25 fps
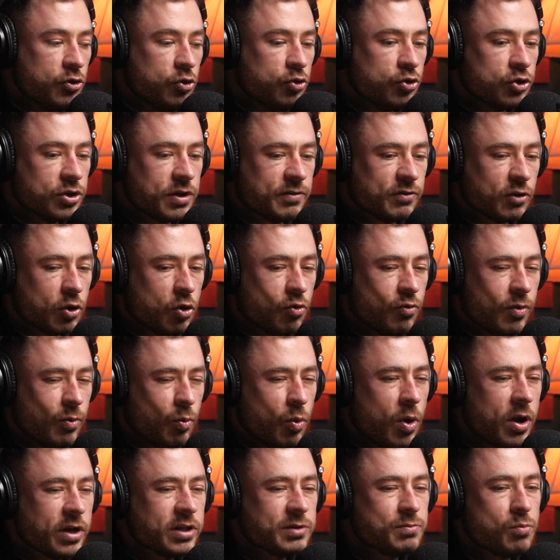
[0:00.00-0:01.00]
You just have to go, well,
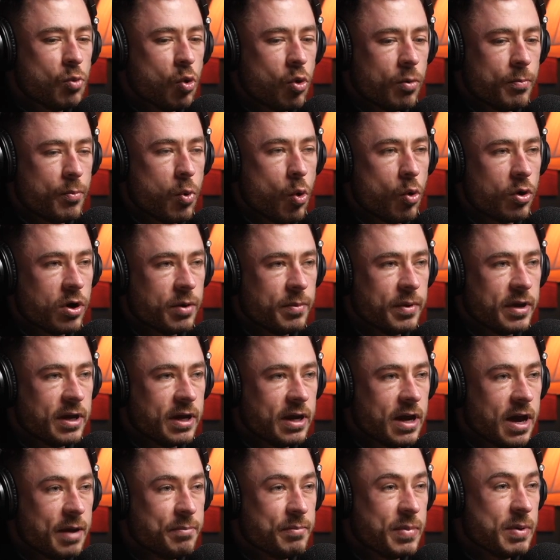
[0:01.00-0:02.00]
what is more important to
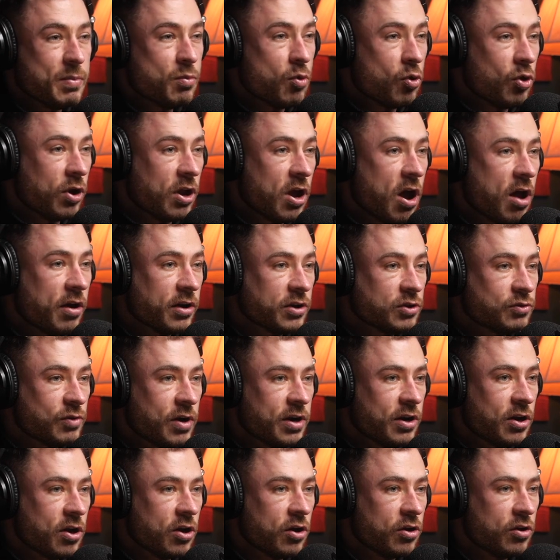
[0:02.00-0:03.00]
me? And be brutally honest
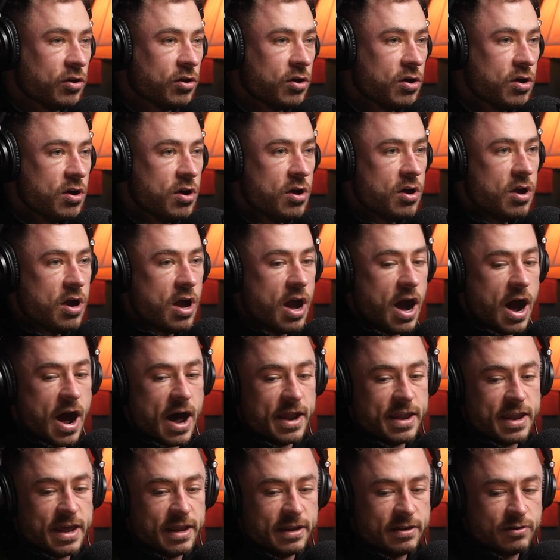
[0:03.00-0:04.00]
right now. Yeah.
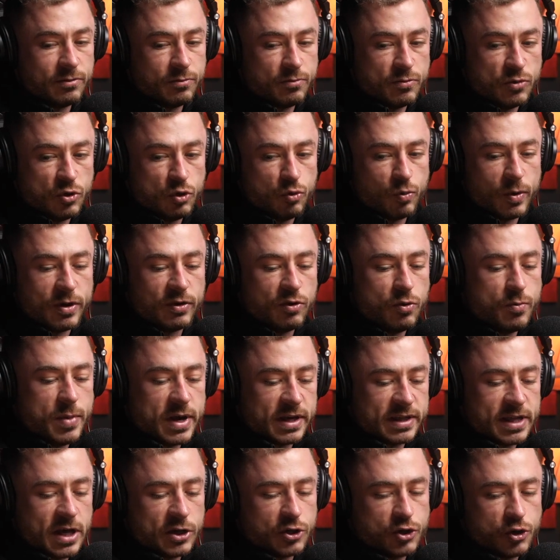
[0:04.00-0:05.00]
And then when you
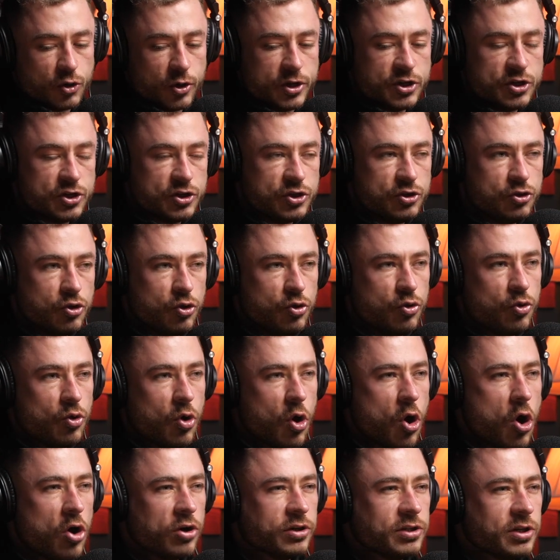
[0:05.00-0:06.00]
make that choice, you
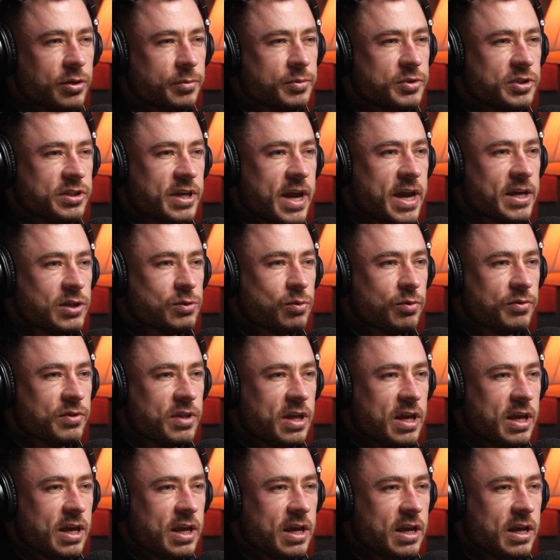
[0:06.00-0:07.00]
aren't obsessed with
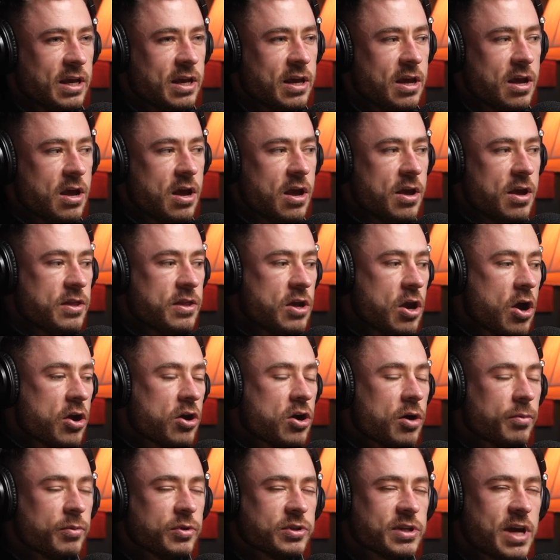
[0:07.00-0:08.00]
the
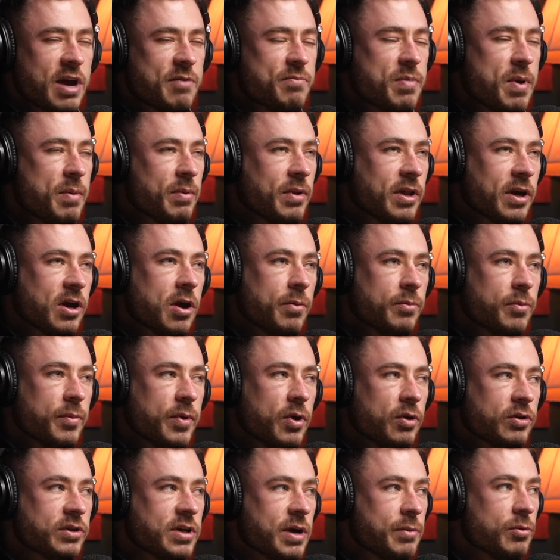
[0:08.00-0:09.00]
outcome. Because I have people that come to
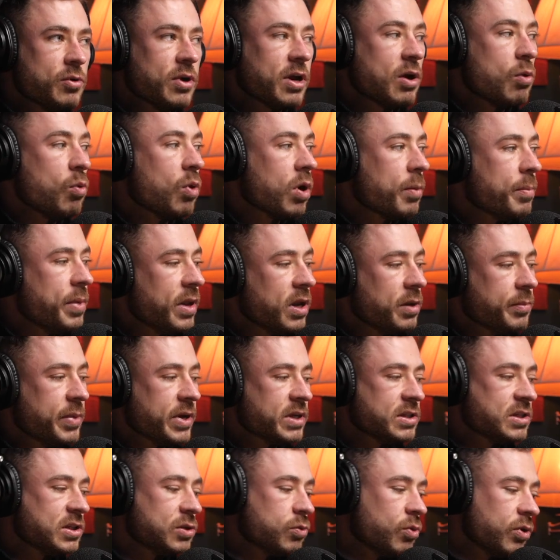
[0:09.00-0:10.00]
me all the time. They're like, I want to build a
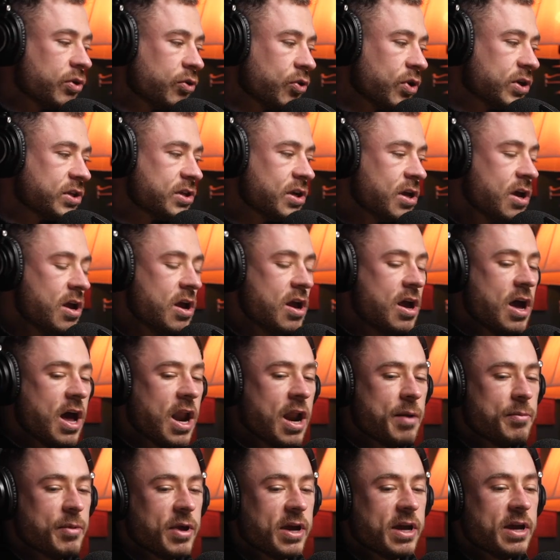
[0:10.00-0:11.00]
business. I want to do this.
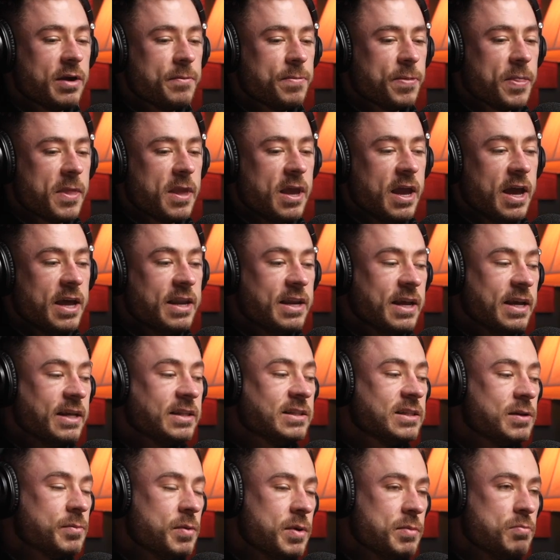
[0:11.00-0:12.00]
And I'm like, it
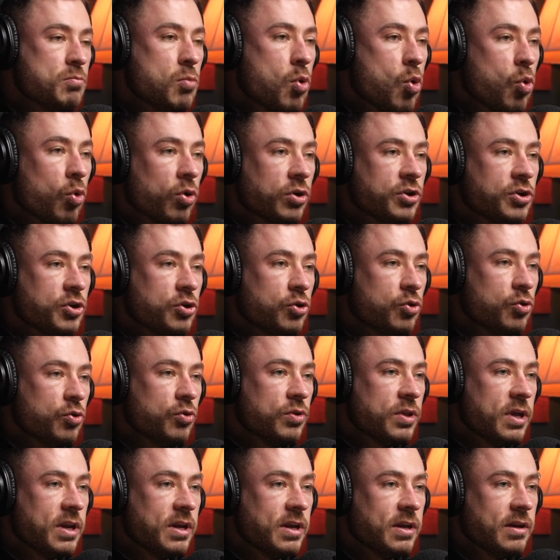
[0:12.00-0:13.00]
needs to mean more to
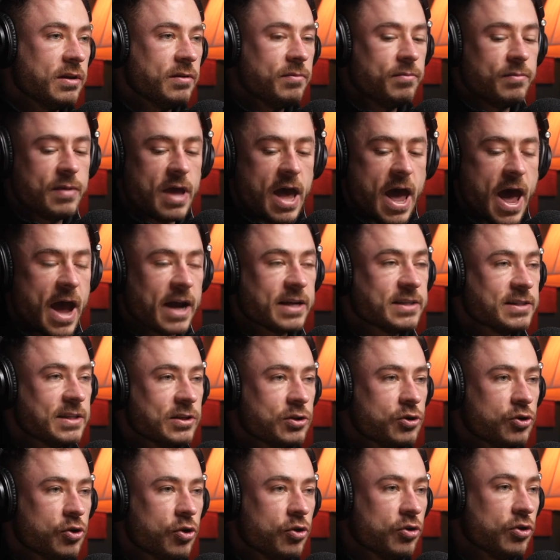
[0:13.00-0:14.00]
you than X
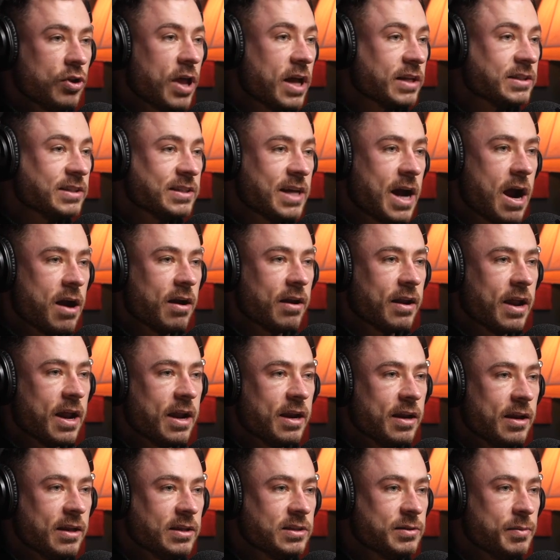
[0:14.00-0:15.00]
that you're doing. That Saturday
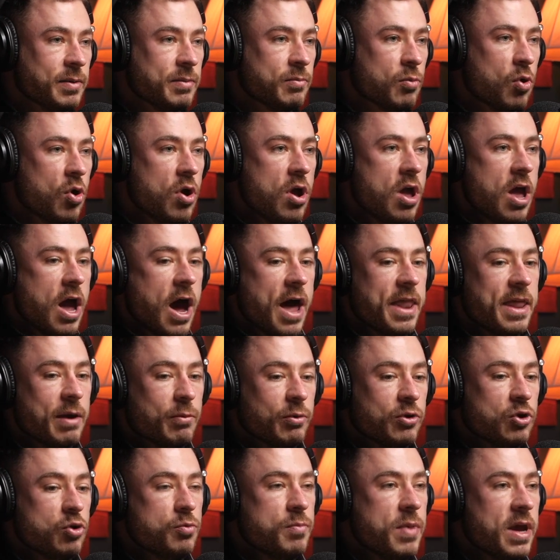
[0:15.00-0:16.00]
night. It needs to mean more. And then
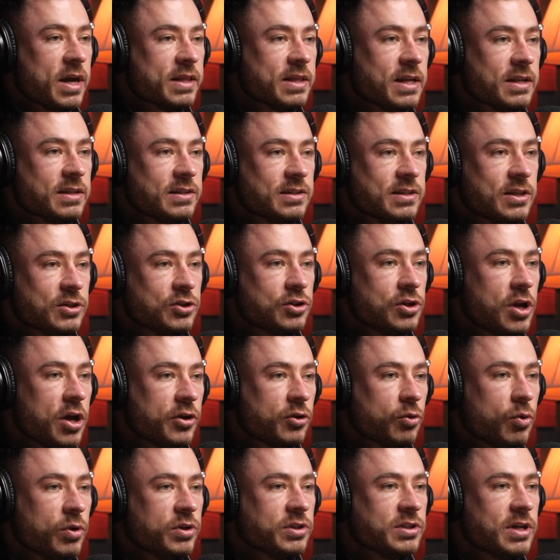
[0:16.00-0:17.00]
when you make that decision
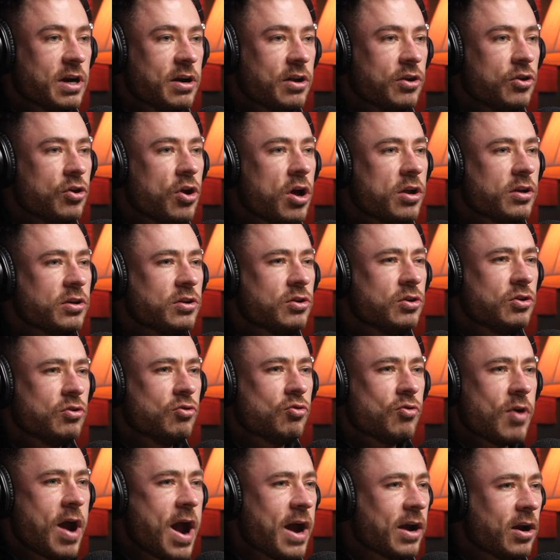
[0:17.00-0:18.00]
not to go out on Saturday, you're not
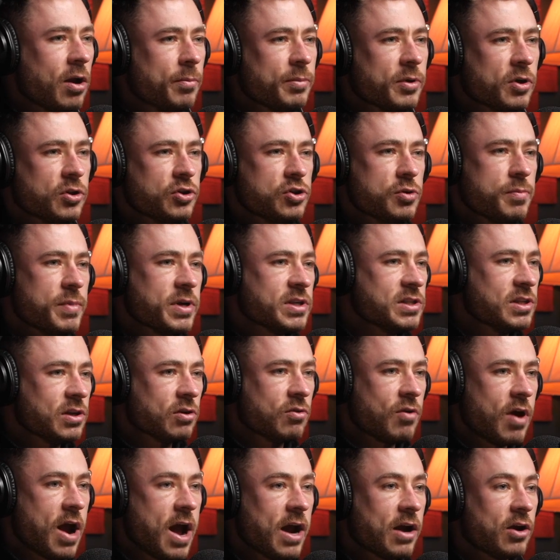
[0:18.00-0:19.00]
cracking up because you're missing the
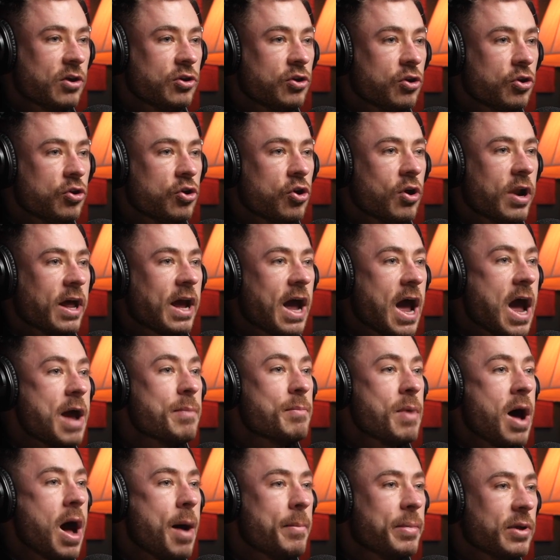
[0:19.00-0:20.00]
crack. Yeah. You're like,
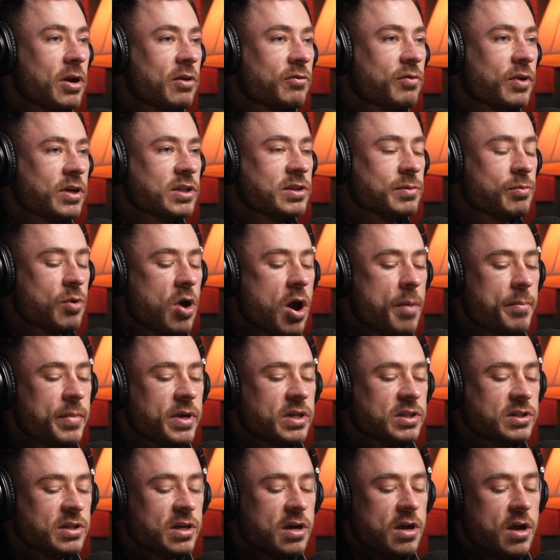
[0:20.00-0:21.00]
I'm happy enough with this. The problem
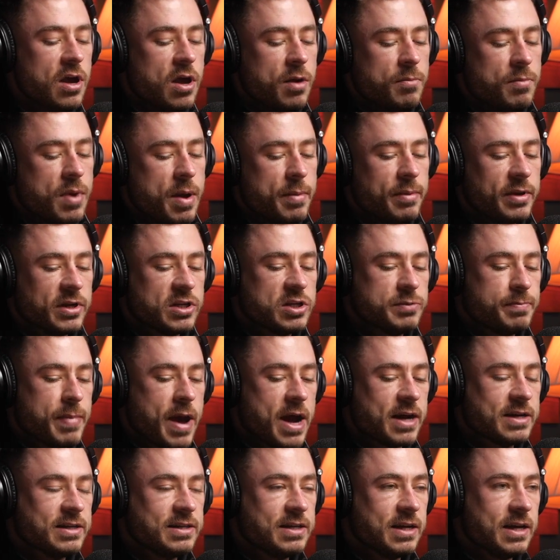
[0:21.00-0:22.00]
is people
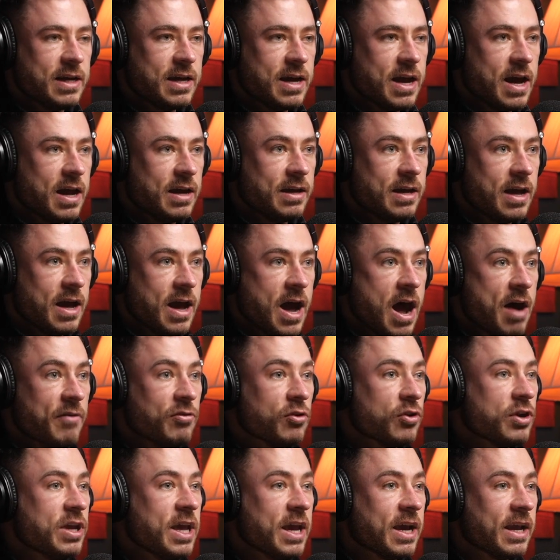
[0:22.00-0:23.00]
expect to have
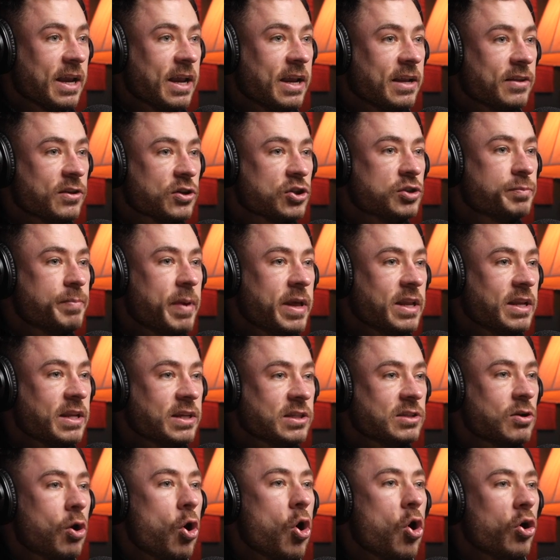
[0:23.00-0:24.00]
their cake and eat it. Their spin
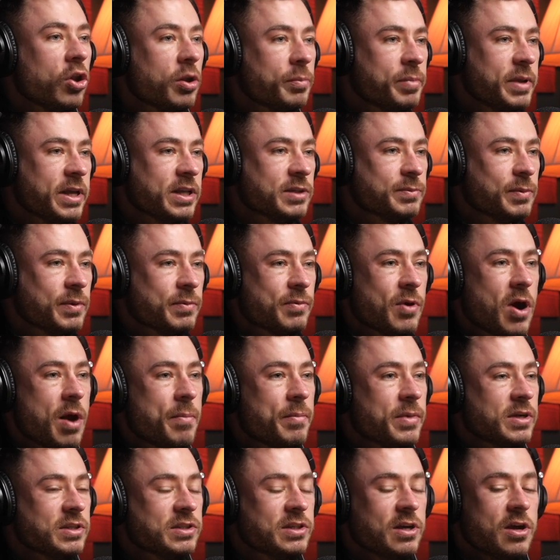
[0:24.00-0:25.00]
is all the plates. But the
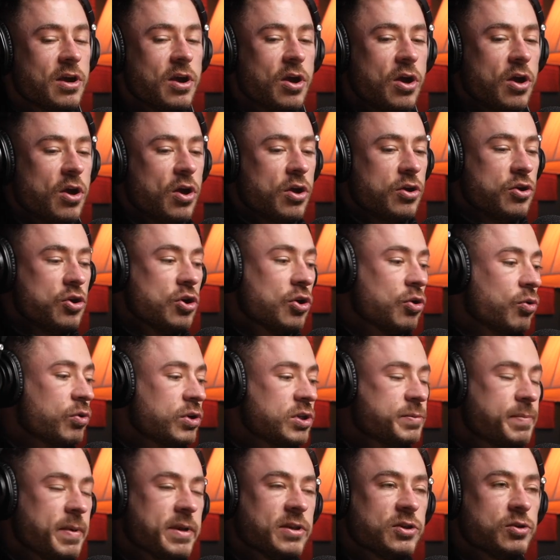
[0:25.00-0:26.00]
problem is you can only
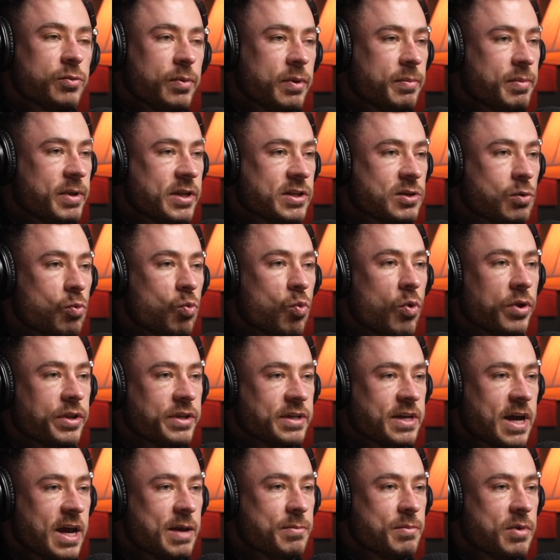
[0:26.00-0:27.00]
spin so many plates at
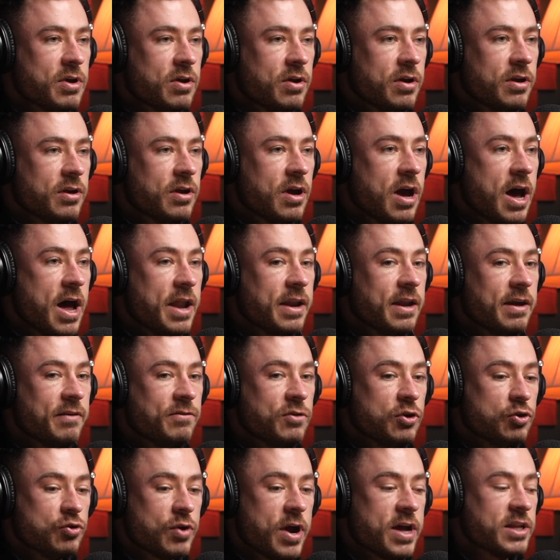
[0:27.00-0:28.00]
one time period. And
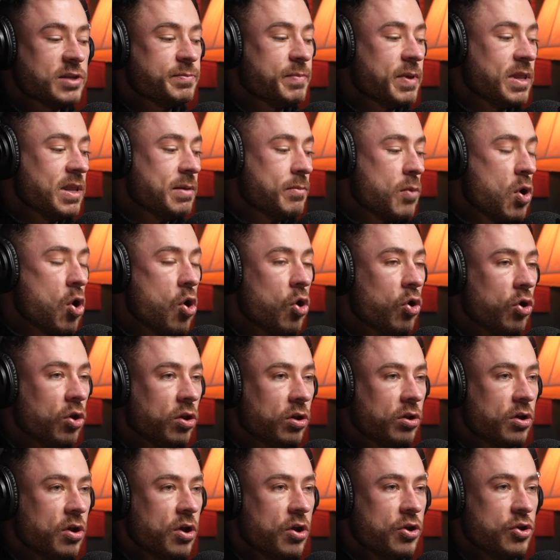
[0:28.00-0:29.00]
if you try and spin them
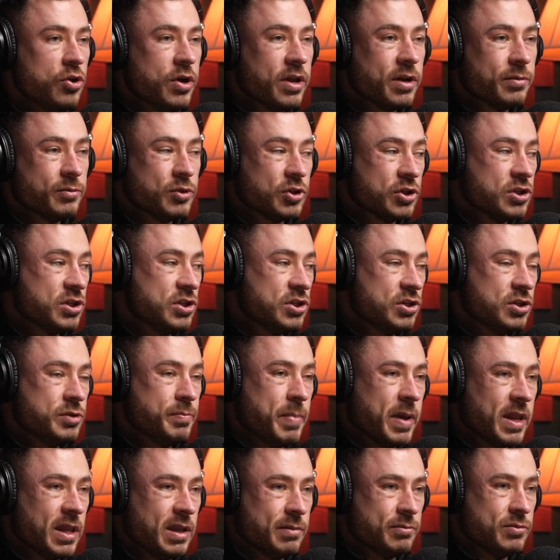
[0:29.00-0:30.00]
all, you end up just
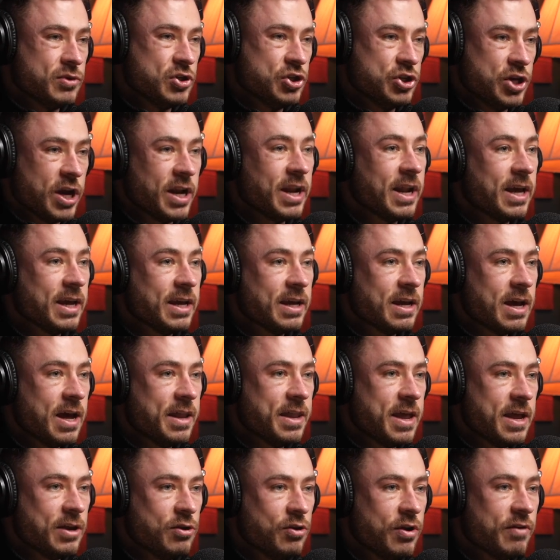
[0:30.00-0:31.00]
spinning them shitly
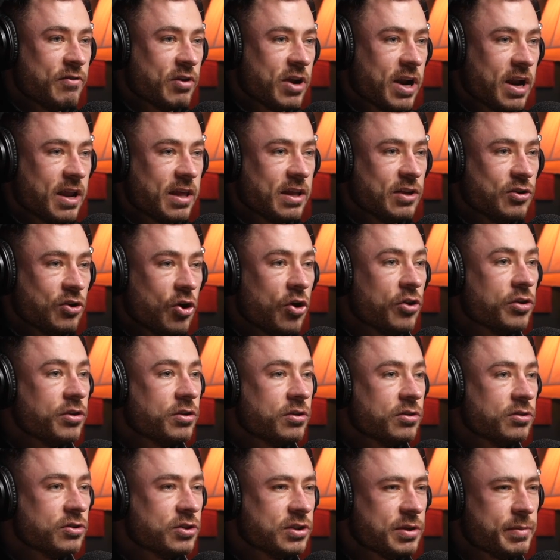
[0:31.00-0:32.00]
and then you never get anything
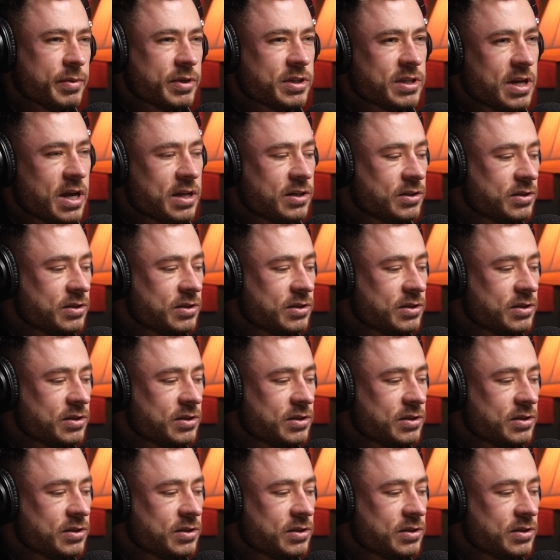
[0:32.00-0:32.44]
done. Does that make sense?